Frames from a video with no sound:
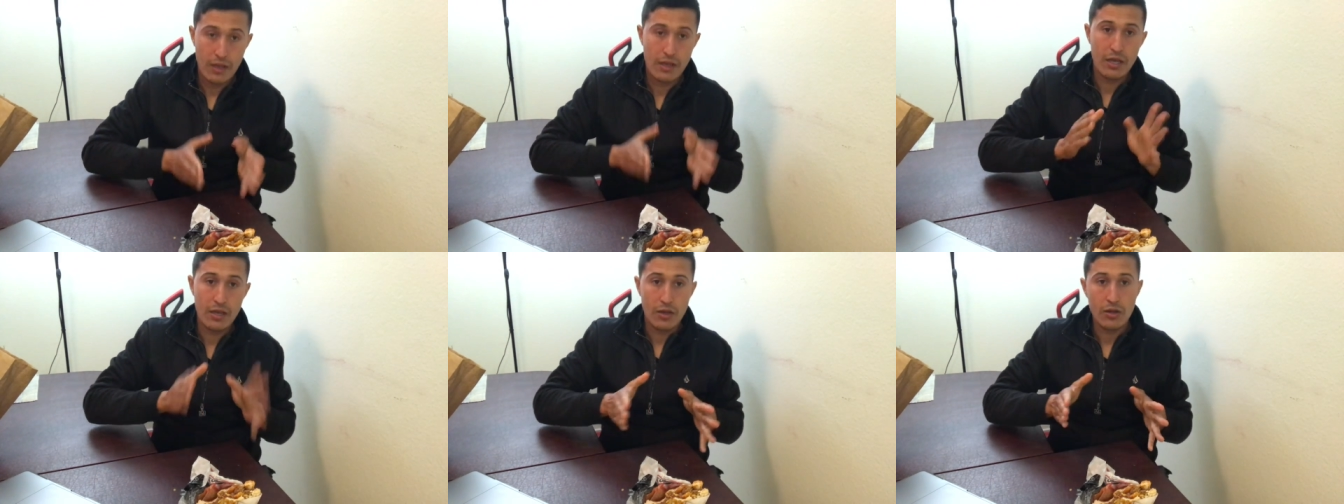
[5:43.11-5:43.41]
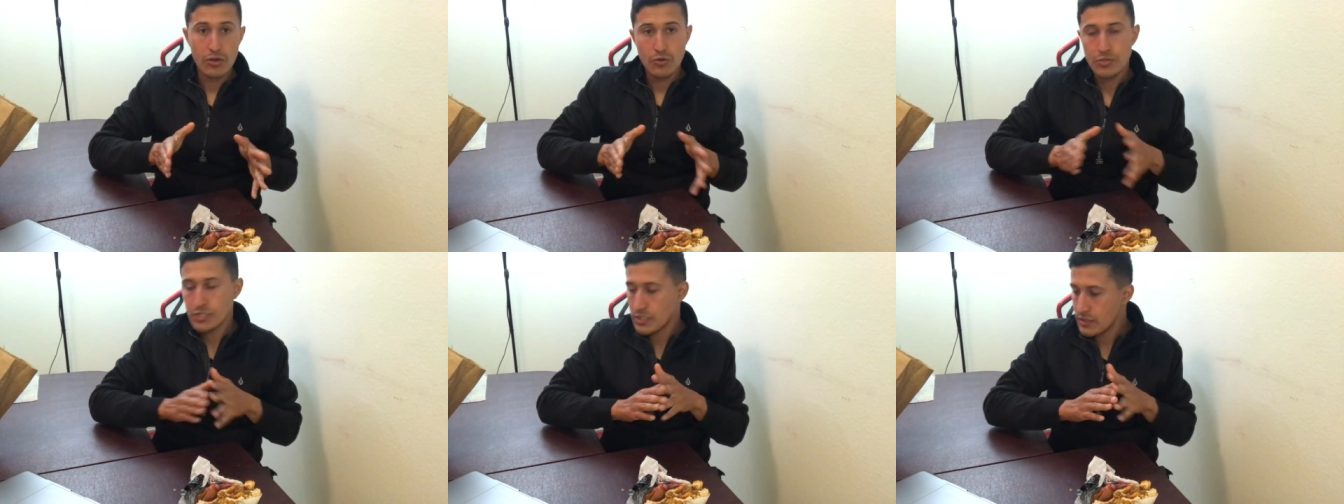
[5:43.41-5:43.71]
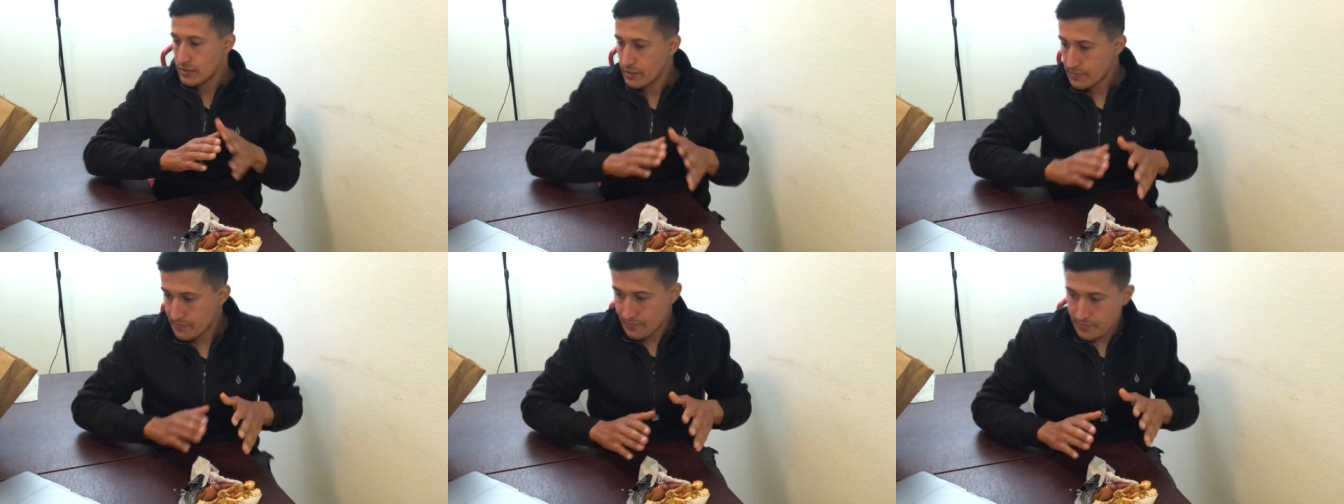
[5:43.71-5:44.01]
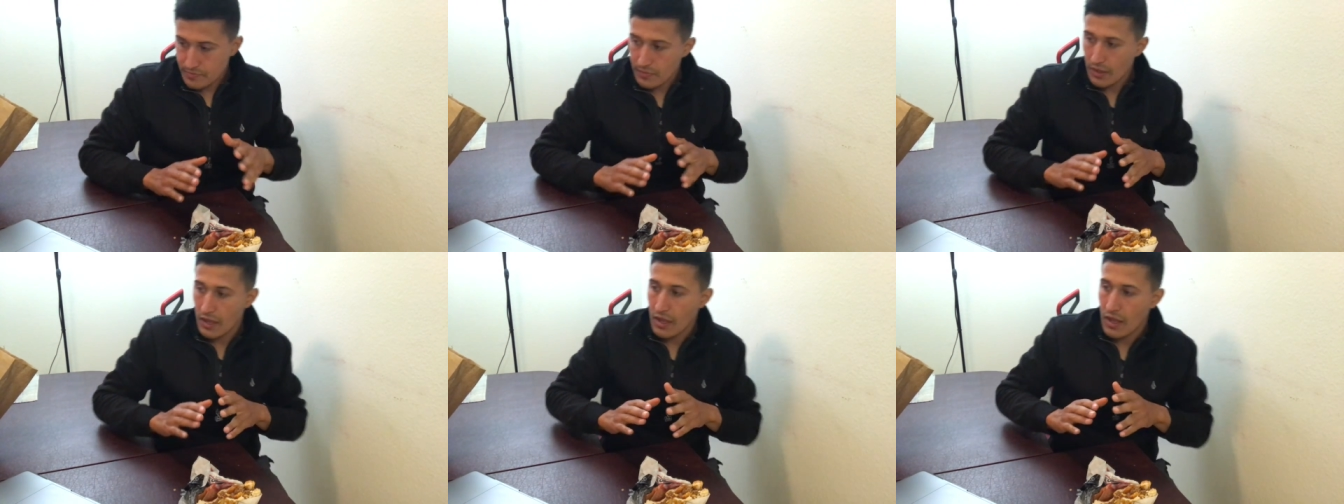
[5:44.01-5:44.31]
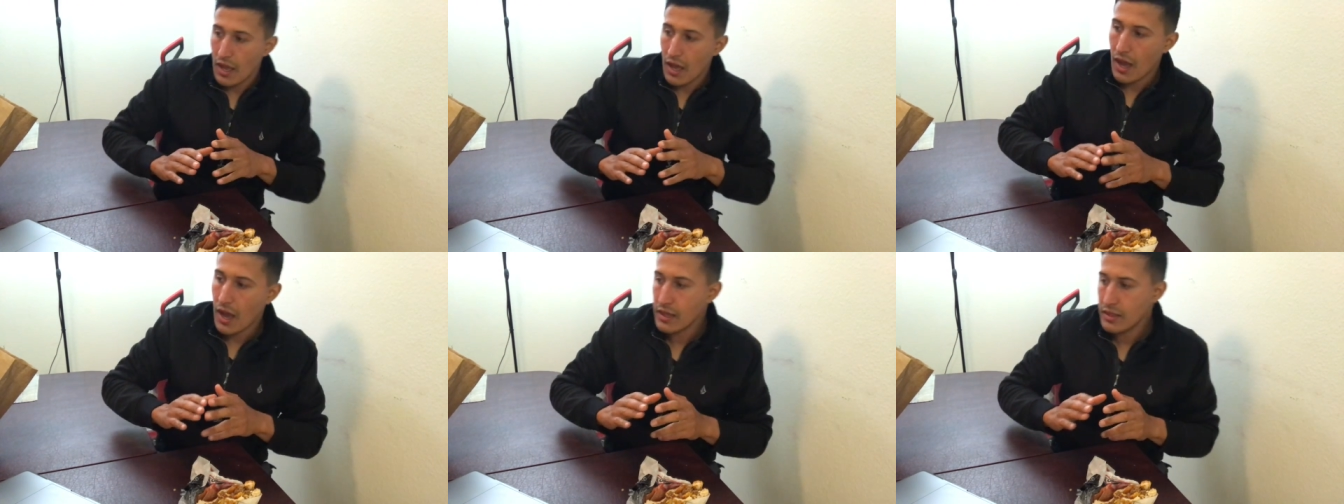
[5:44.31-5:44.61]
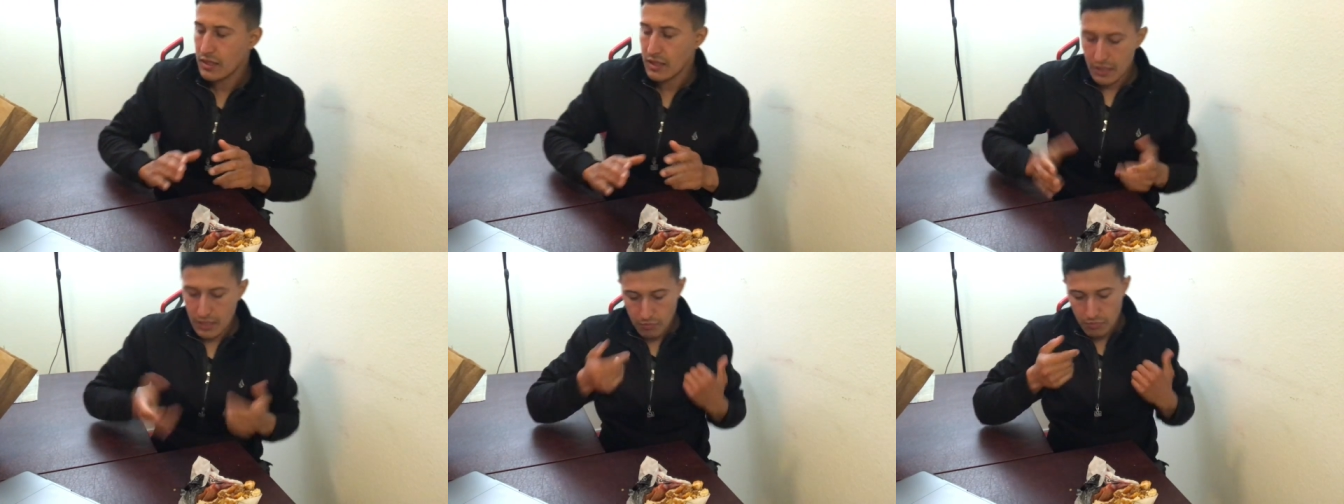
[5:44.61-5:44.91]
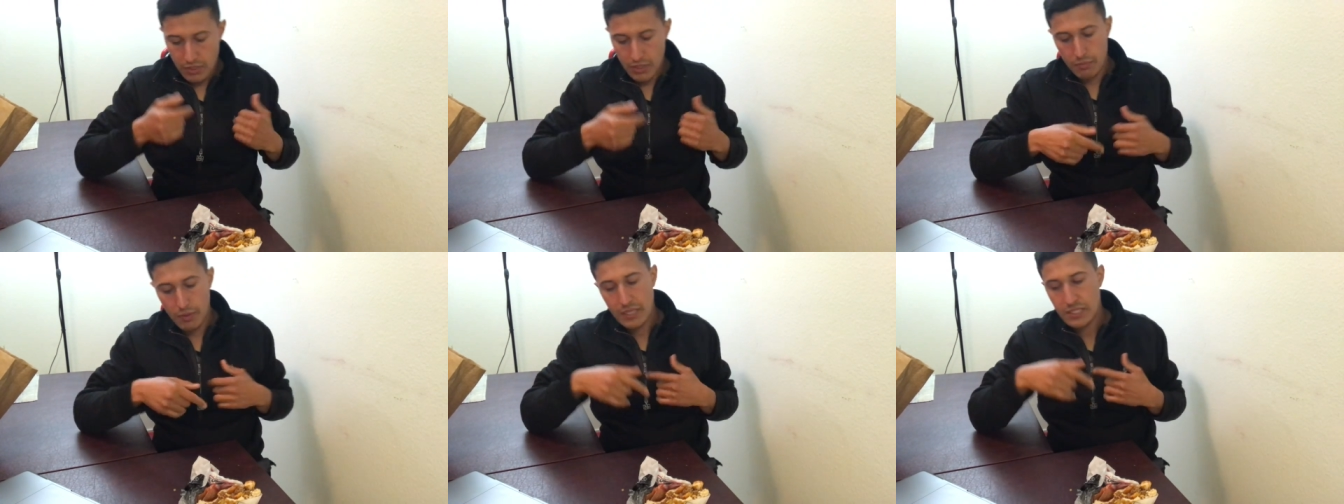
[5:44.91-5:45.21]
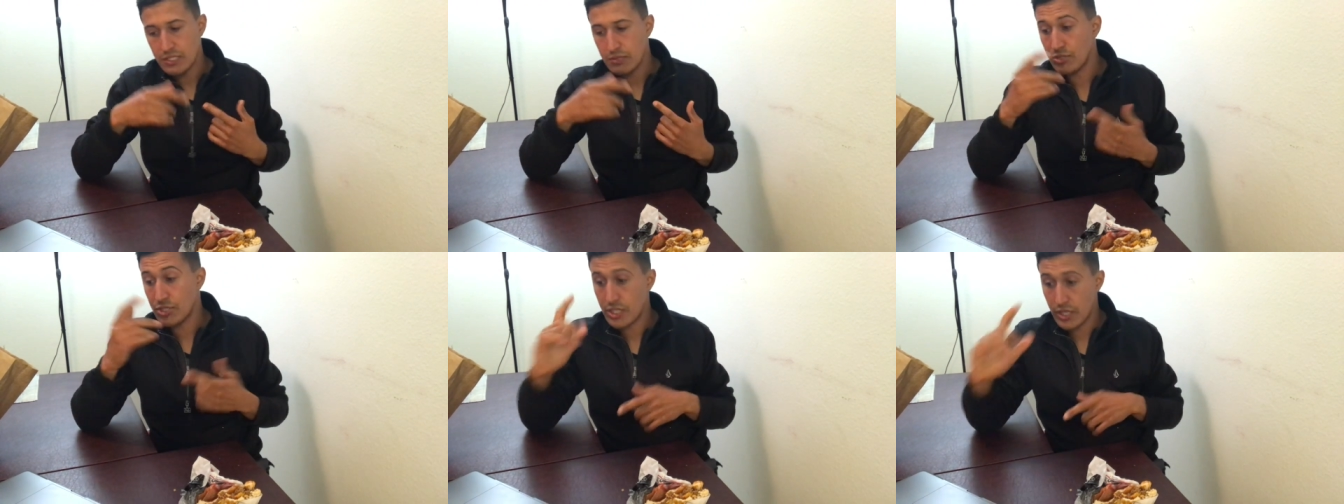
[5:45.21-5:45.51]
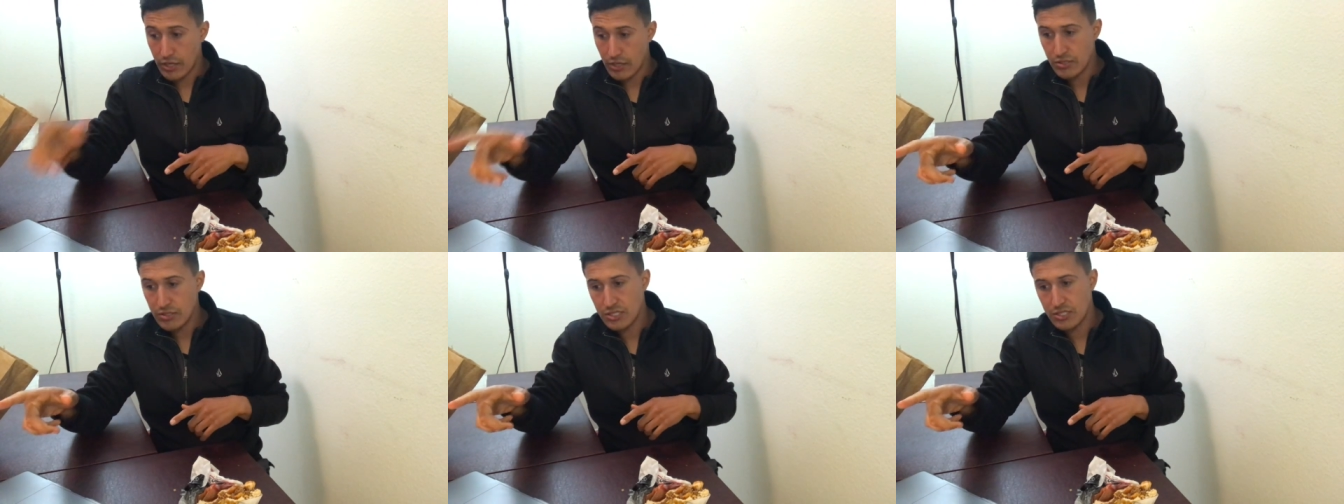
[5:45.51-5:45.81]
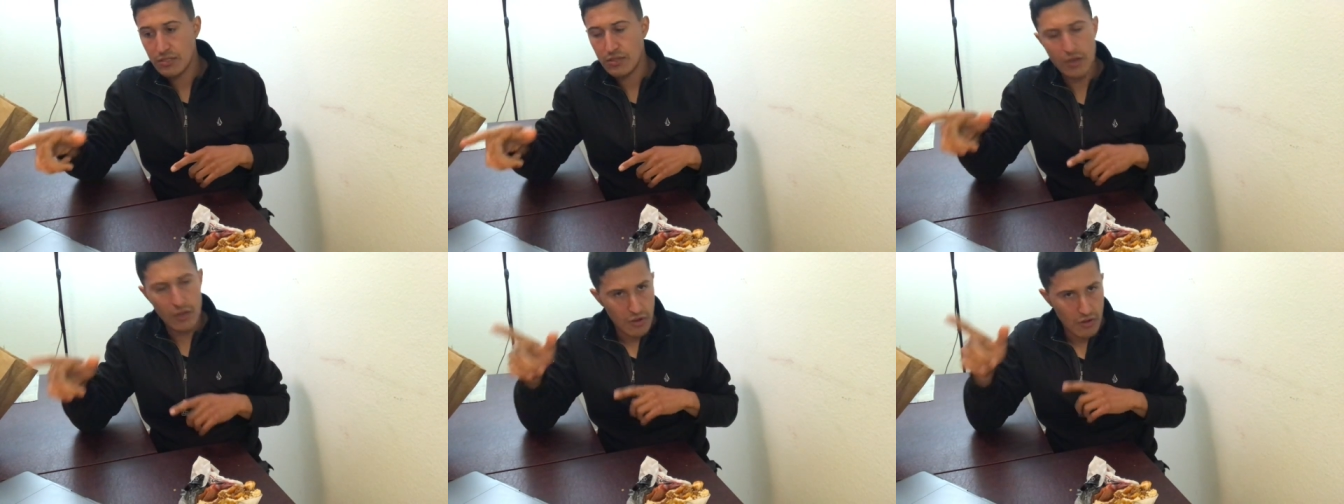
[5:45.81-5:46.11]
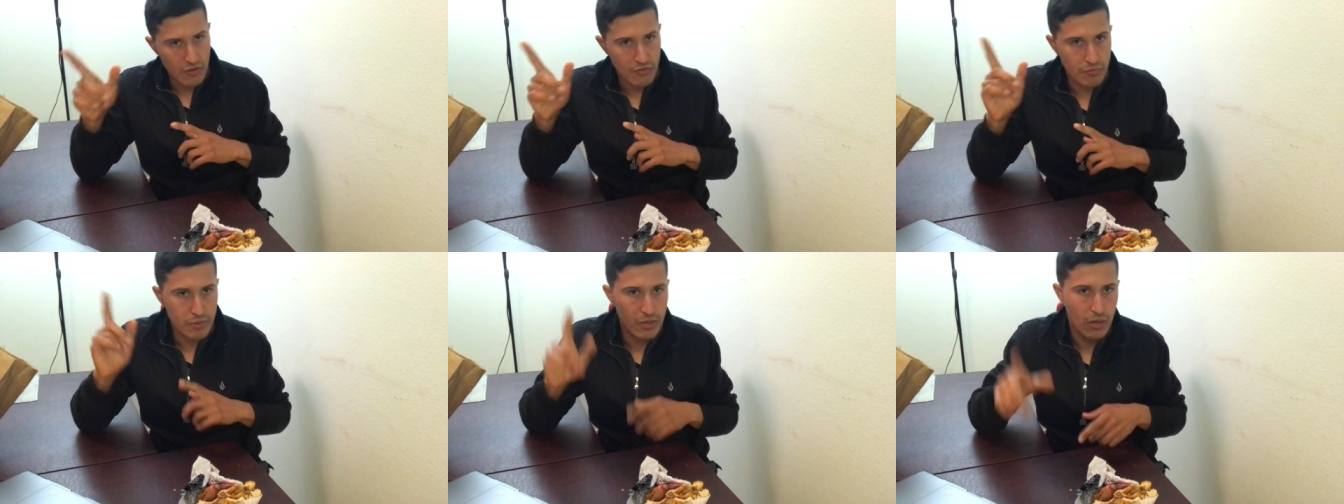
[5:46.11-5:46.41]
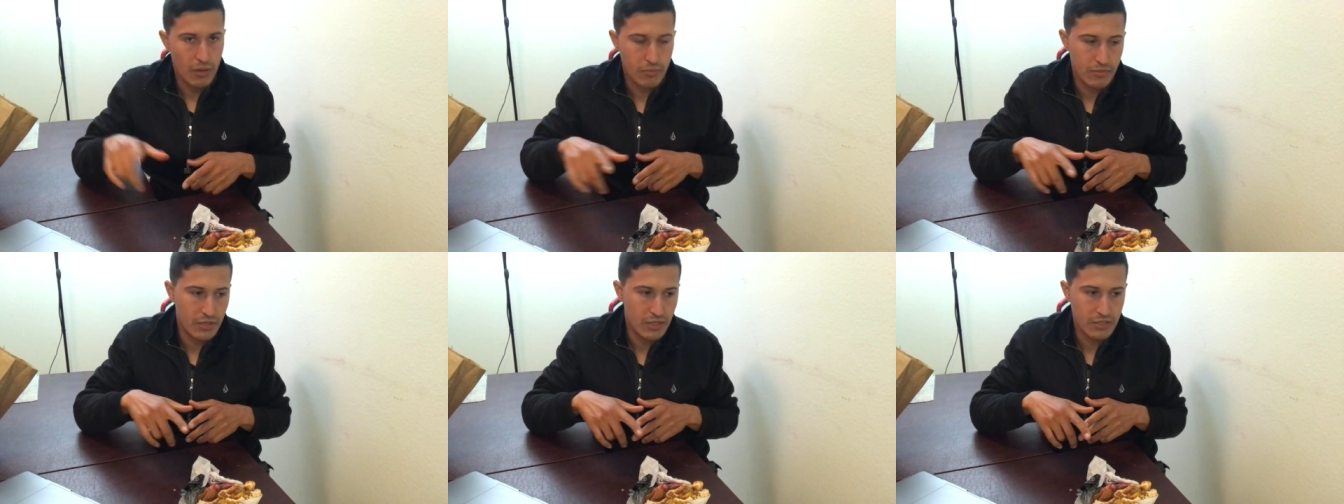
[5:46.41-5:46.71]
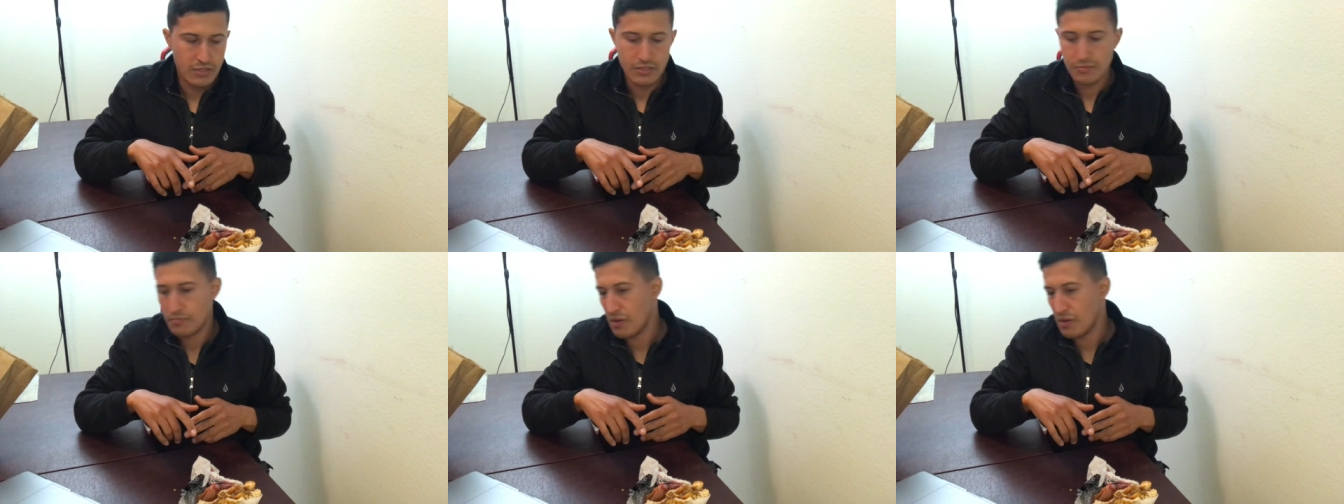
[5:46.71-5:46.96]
In conclusion, I think I'm gonna buy some shares of Beyond Meat,